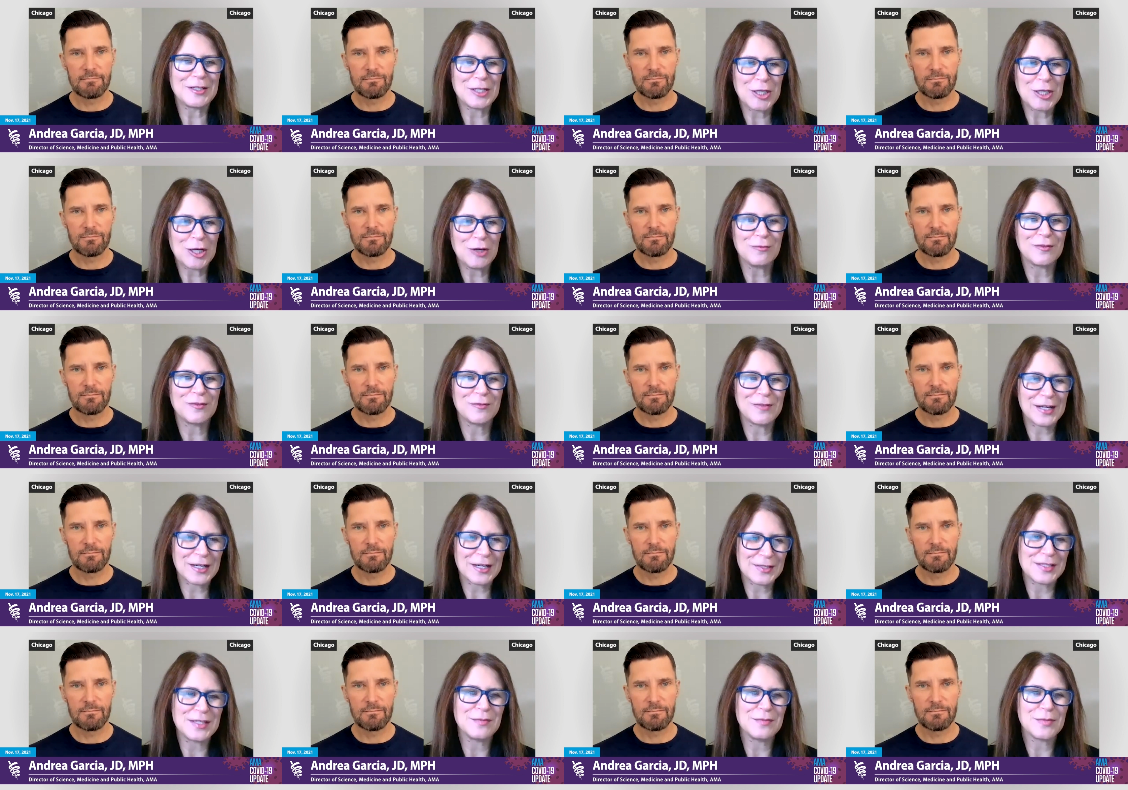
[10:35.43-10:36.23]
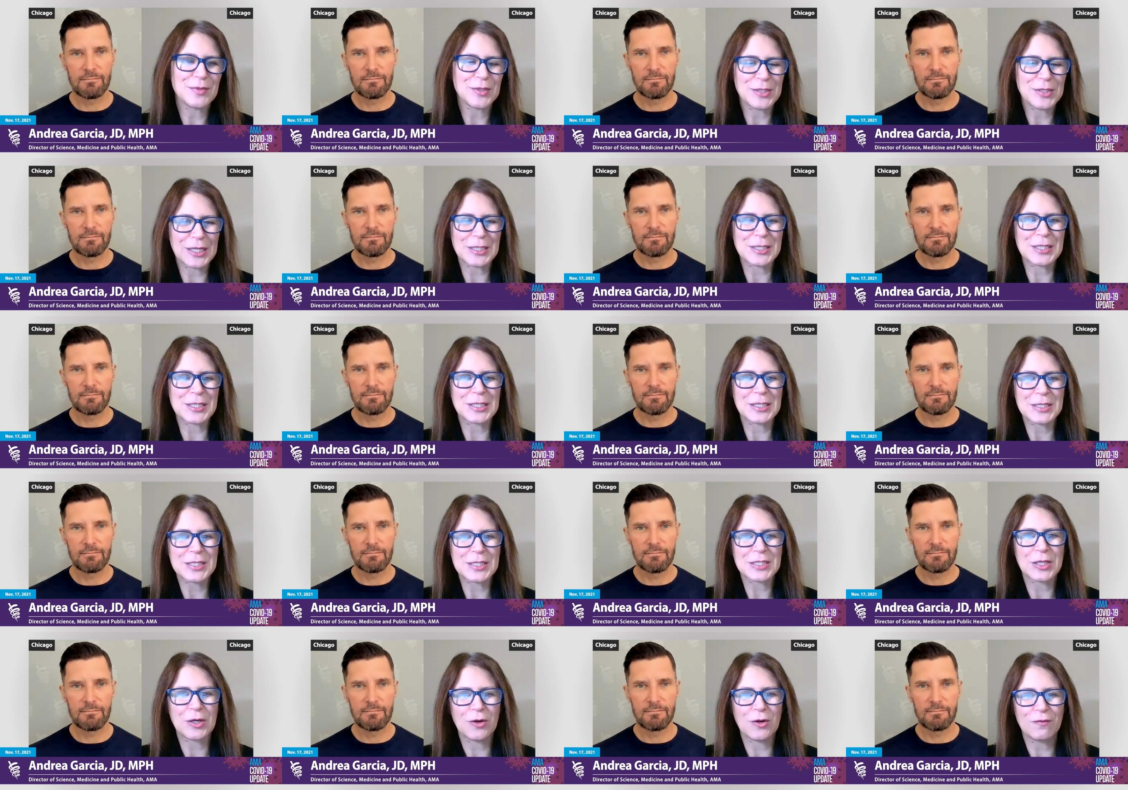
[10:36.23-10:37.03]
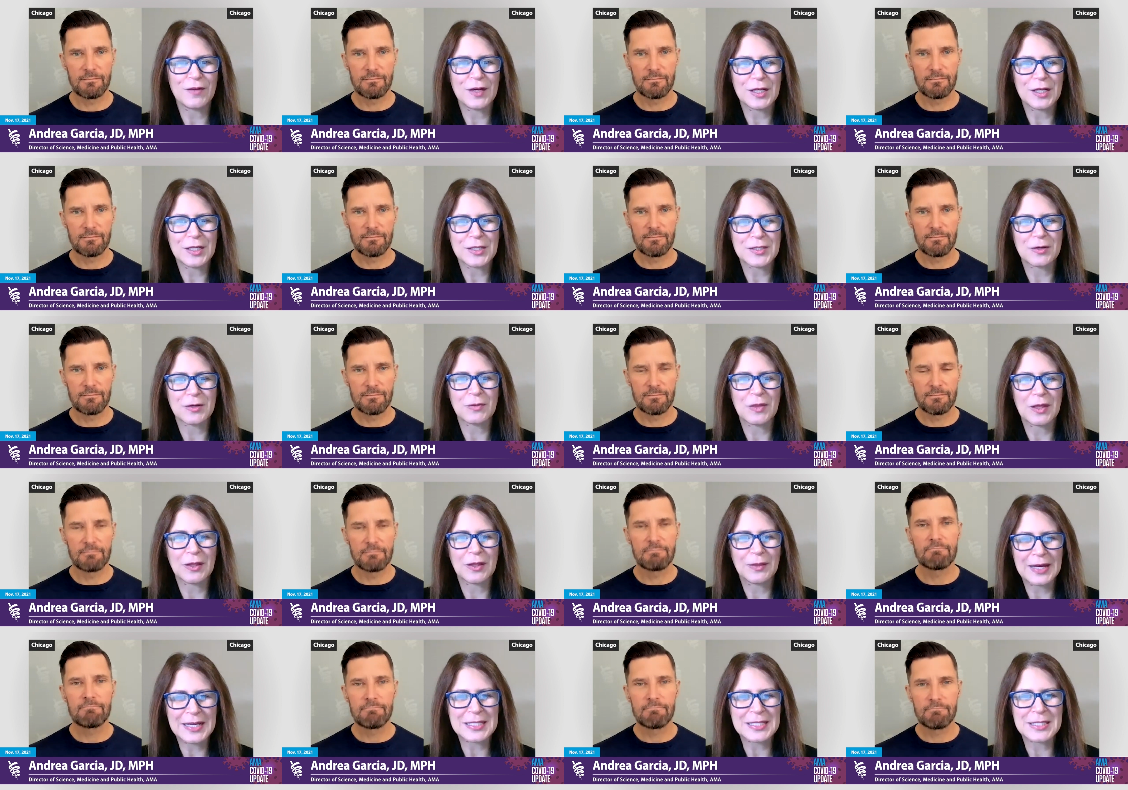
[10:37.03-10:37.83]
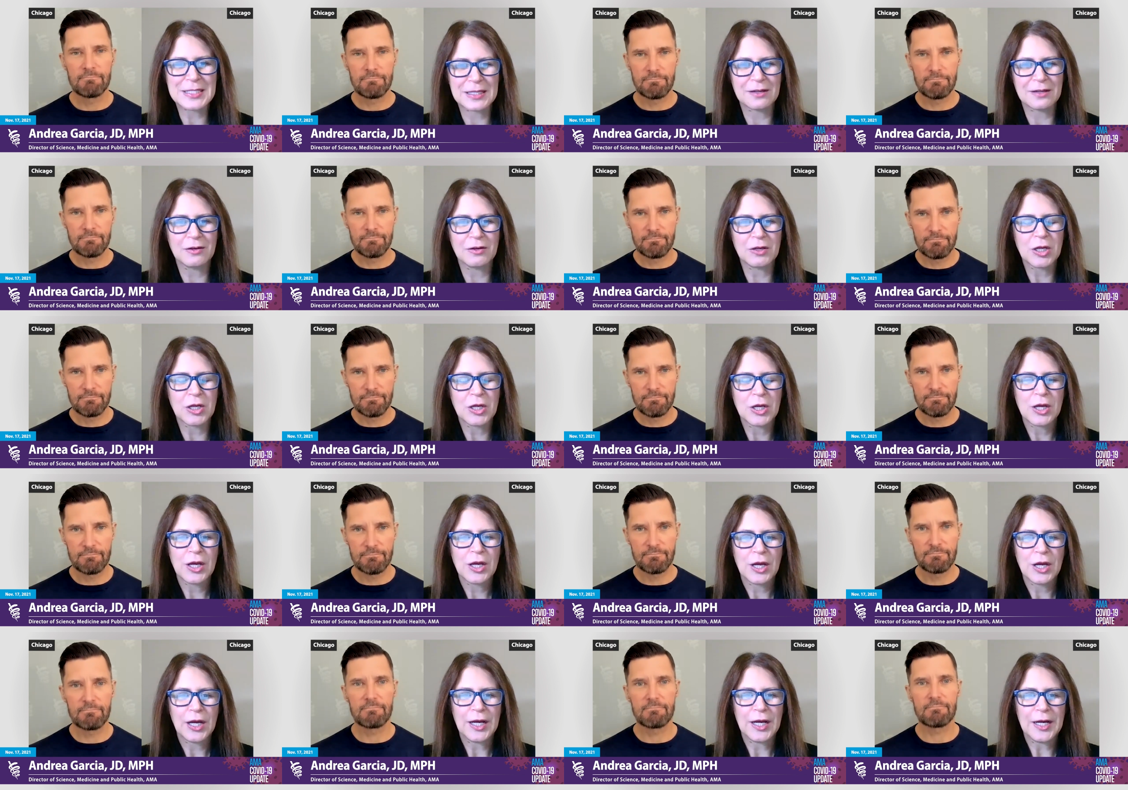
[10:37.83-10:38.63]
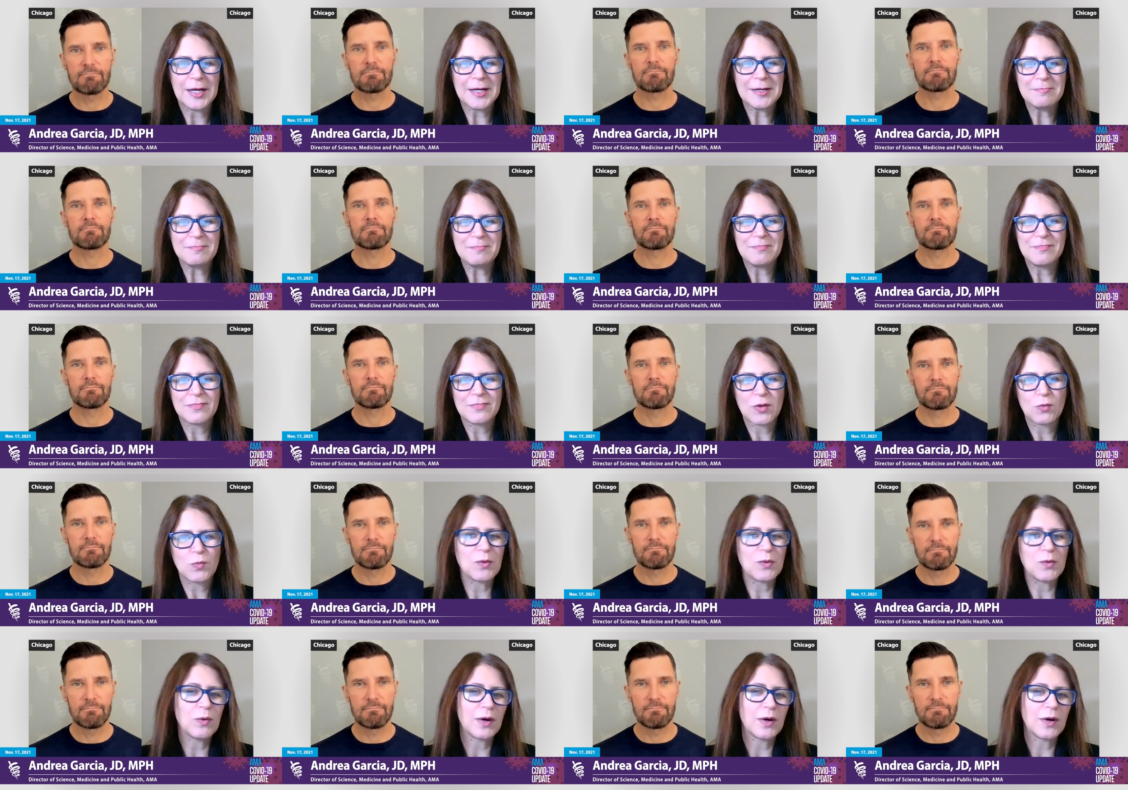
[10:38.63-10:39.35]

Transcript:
Speaker 1: and COVID vaccine protects against COVID. So the last thing um, mm-hmm. we